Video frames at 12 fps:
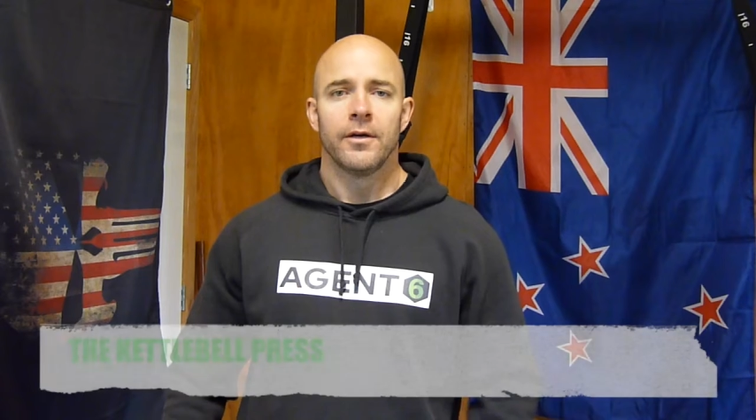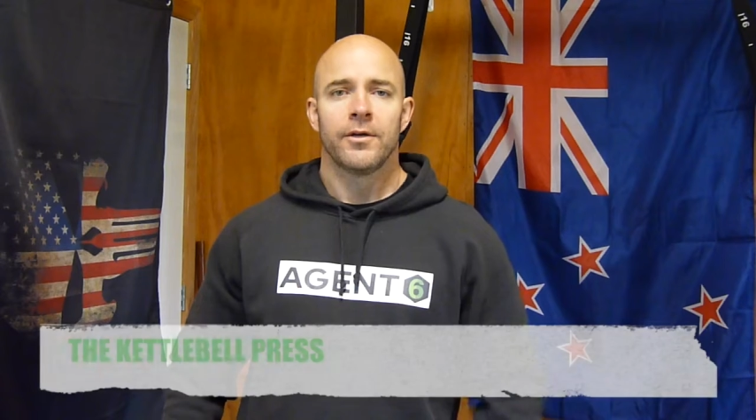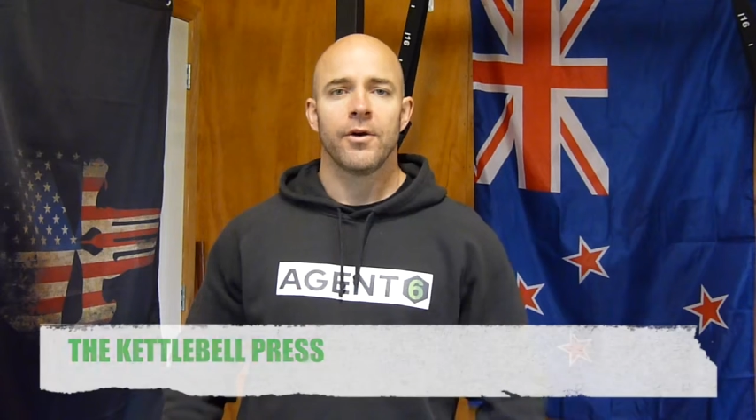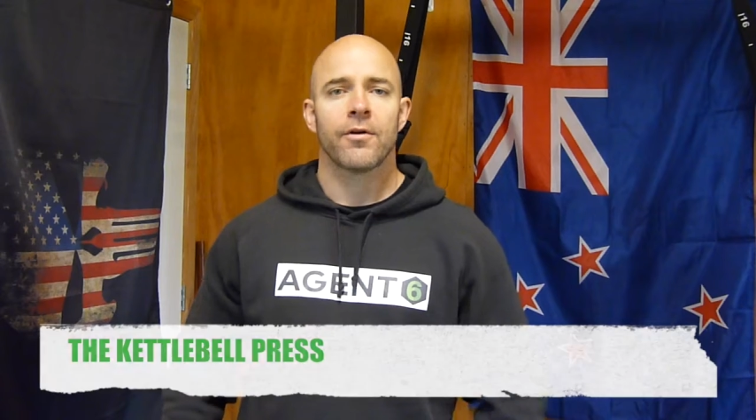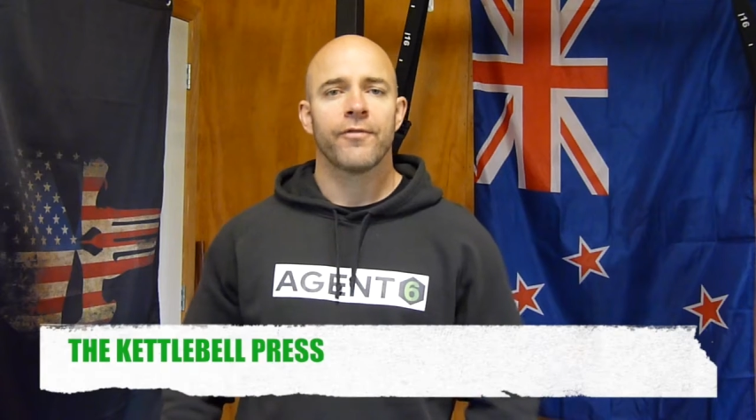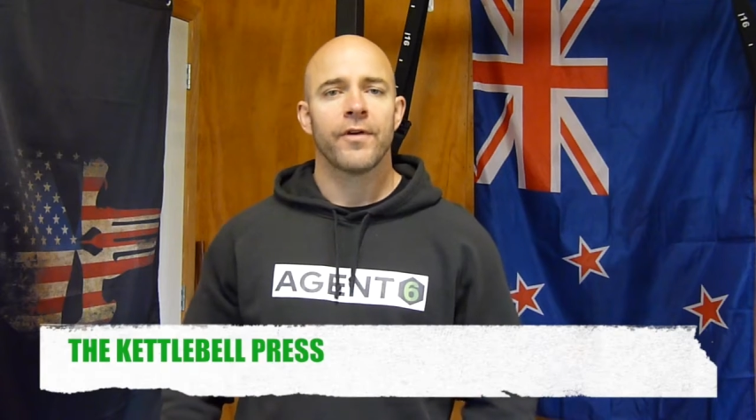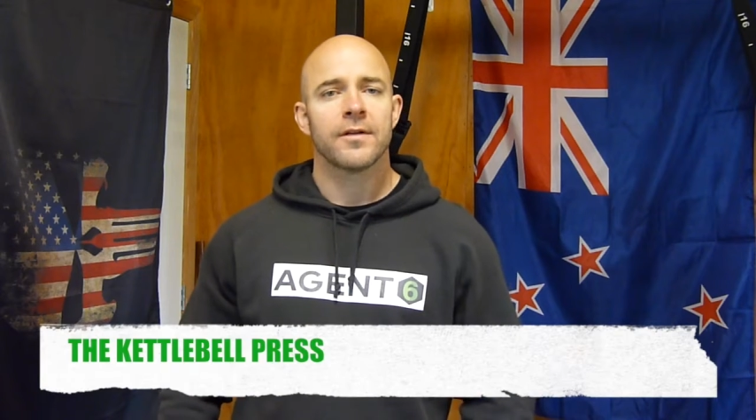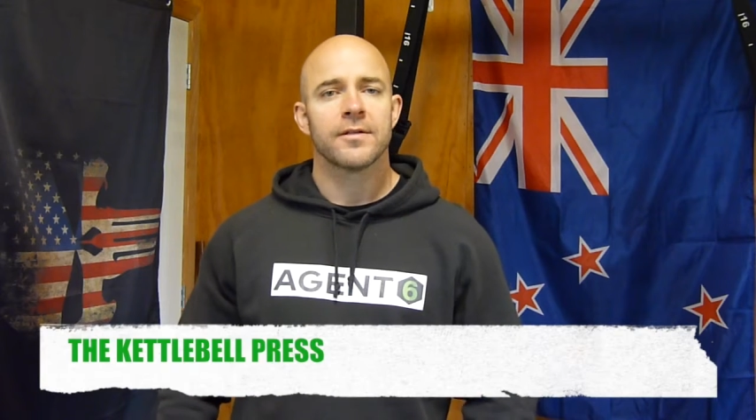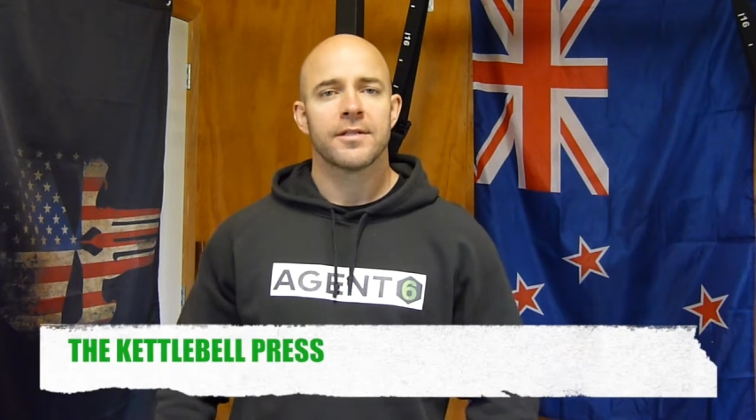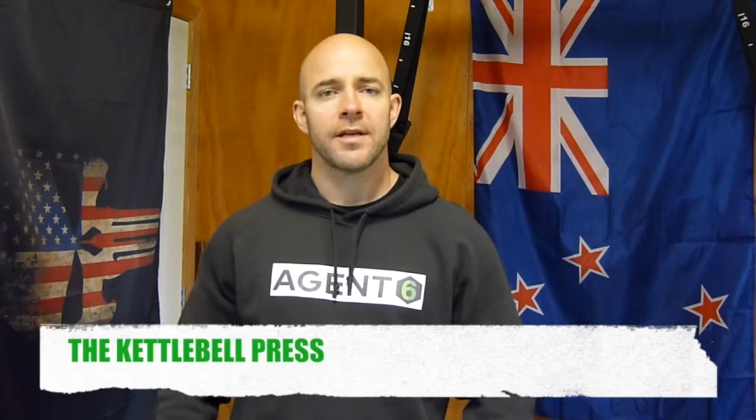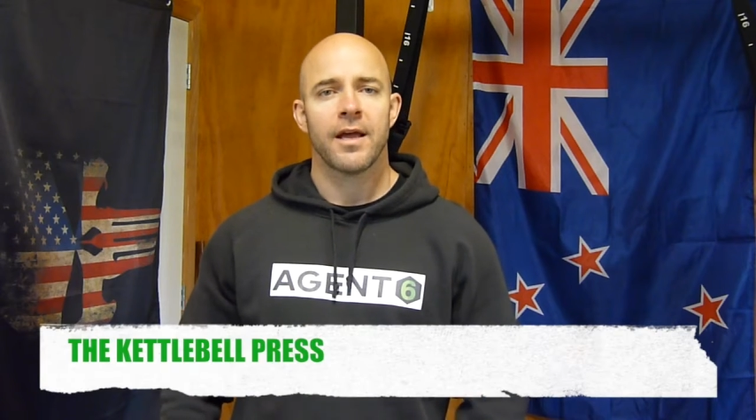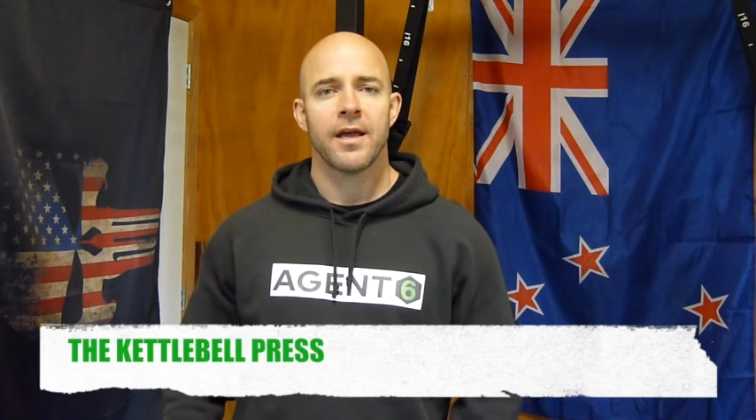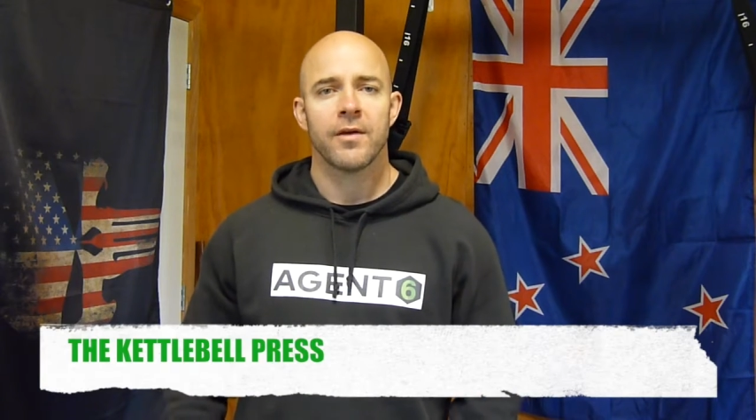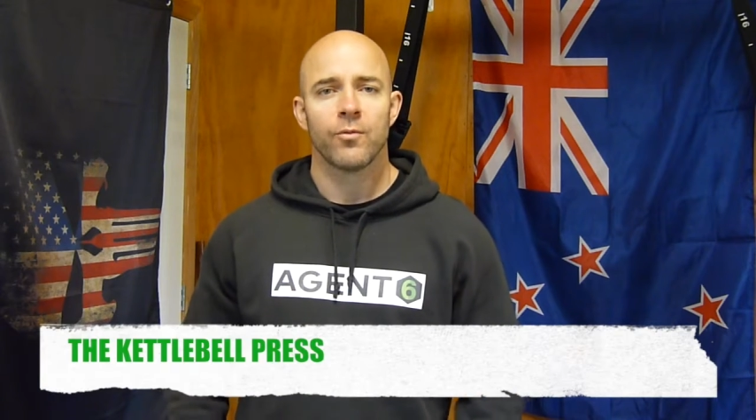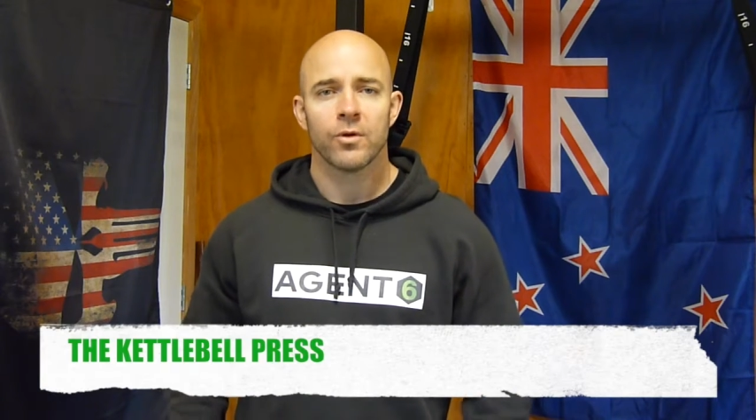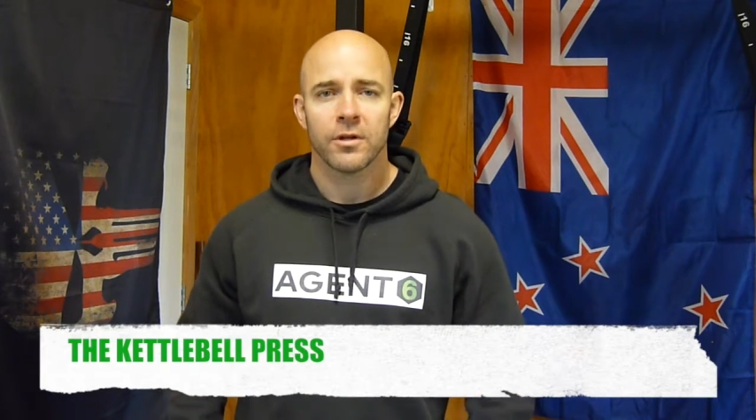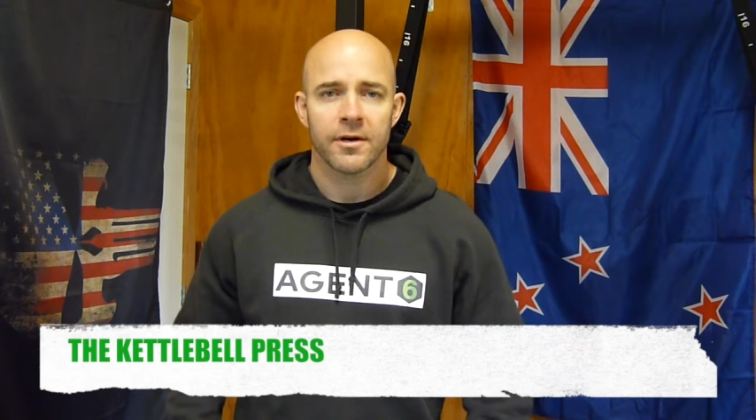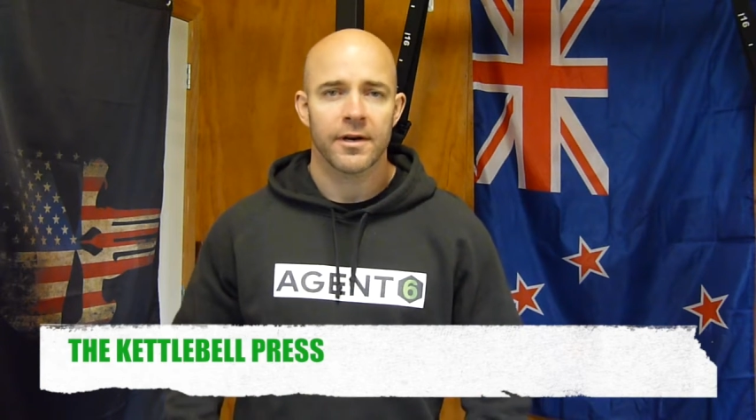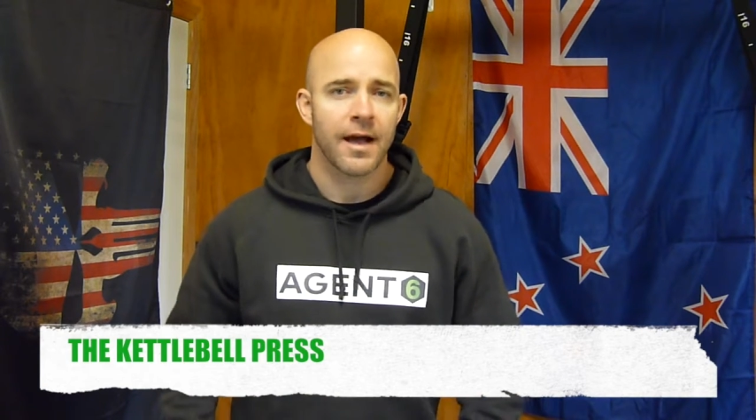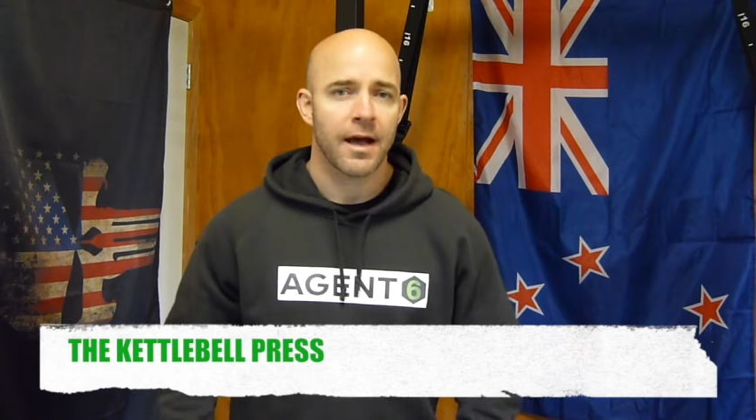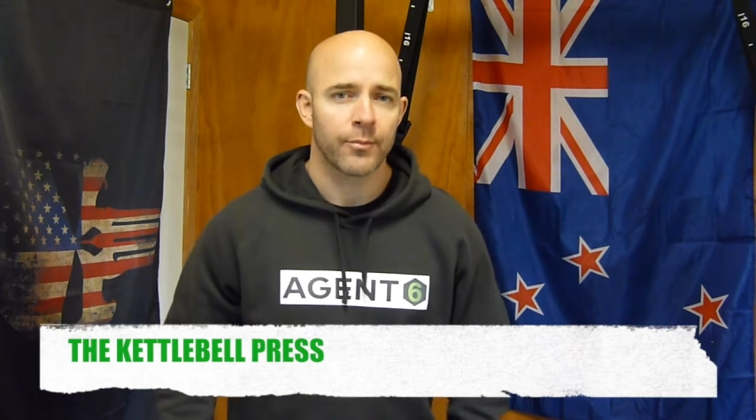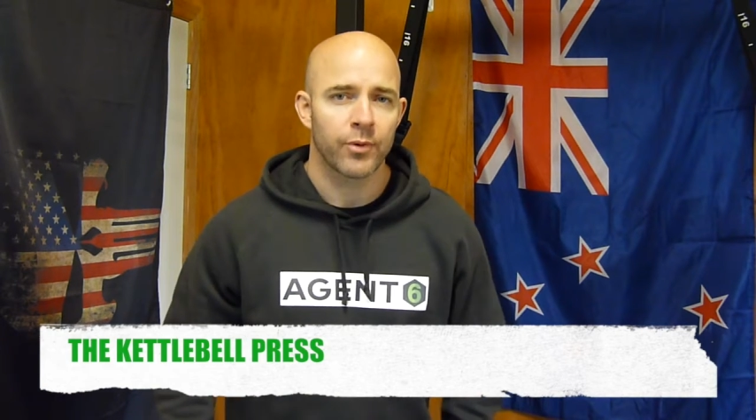Kia ora fellas, today we're learning how